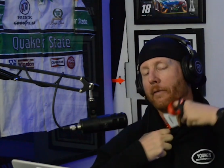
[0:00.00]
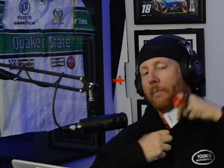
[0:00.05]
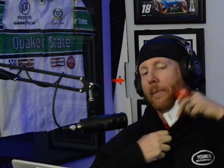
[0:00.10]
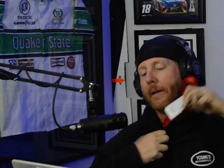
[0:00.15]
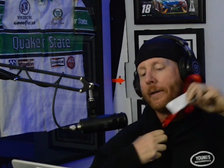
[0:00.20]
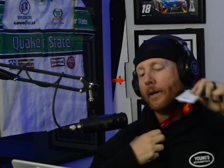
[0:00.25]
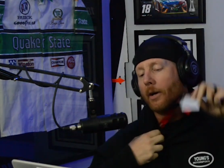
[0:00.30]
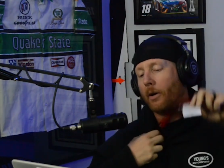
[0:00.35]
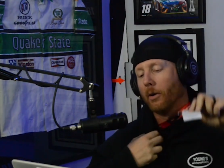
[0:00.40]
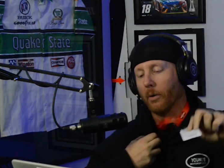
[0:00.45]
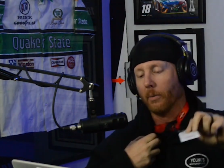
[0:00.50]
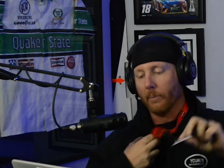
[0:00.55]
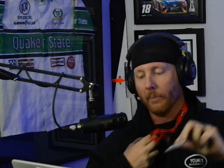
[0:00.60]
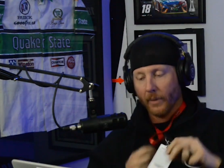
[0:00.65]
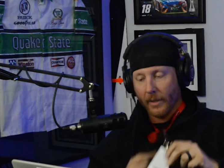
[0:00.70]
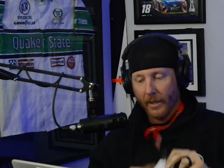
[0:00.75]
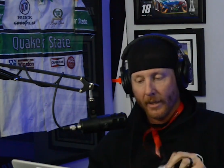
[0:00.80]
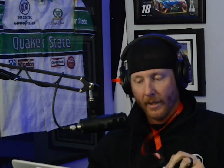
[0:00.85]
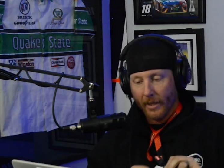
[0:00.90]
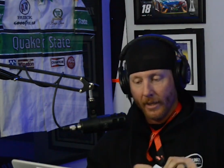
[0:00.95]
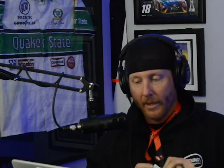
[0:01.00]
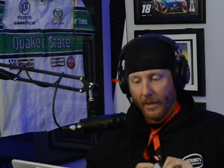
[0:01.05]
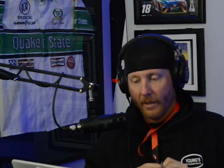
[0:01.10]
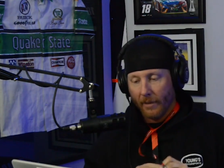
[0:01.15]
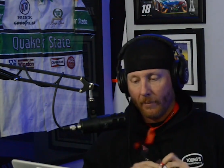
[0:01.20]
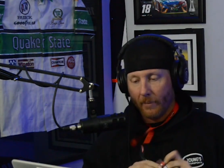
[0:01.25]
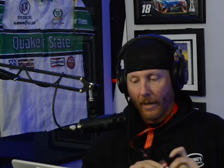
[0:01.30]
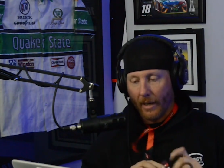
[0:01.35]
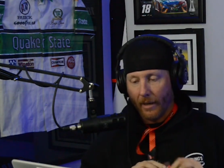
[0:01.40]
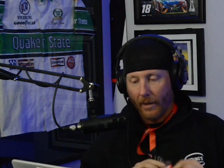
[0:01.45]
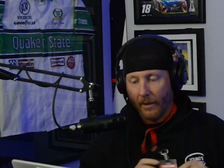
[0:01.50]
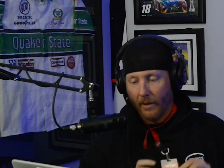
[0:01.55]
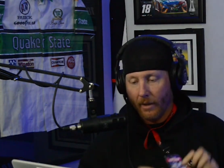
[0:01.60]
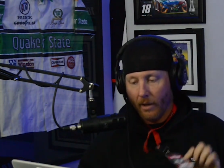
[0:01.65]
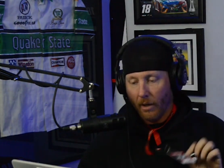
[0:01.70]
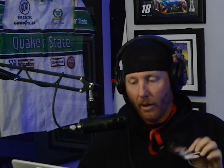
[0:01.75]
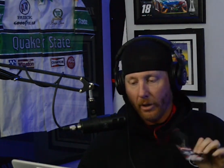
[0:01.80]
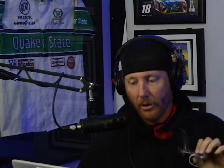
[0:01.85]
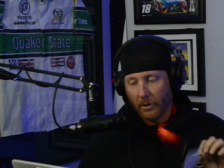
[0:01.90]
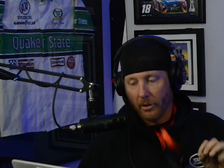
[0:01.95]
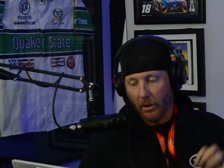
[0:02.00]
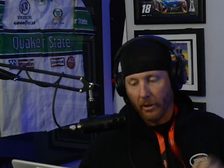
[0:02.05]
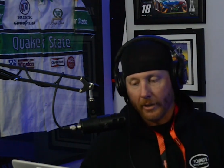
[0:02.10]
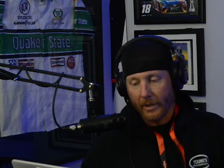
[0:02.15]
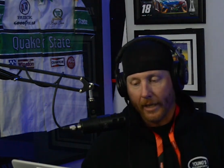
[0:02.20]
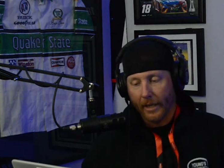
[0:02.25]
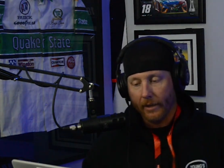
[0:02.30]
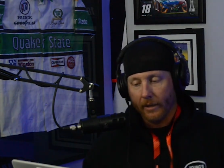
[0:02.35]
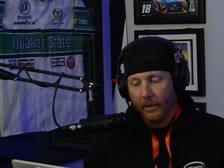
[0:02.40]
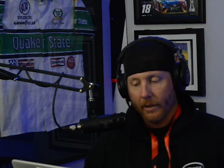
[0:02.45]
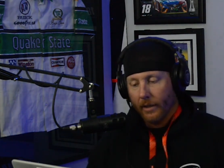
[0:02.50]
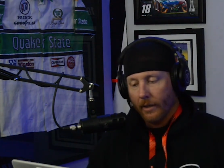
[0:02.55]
my hard card yet.